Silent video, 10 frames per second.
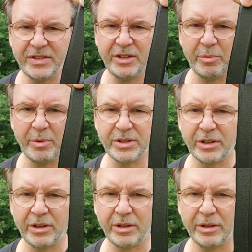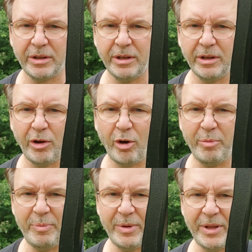Is the original
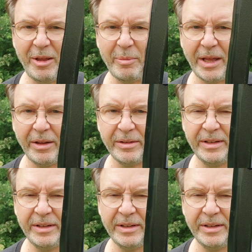Hobie PA mount,